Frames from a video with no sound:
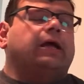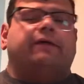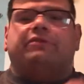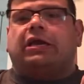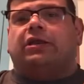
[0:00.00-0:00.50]

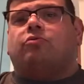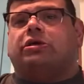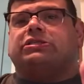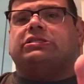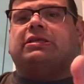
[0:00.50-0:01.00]
If you got any
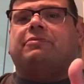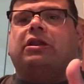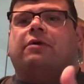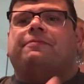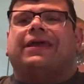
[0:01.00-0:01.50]
questions, let me
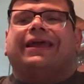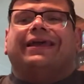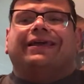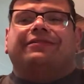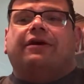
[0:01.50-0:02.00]
know.
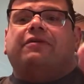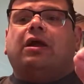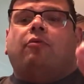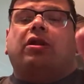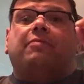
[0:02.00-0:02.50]
The other
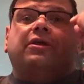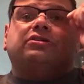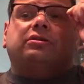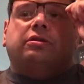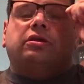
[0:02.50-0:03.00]
thing I wanted to
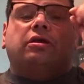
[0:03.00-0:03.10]
mention,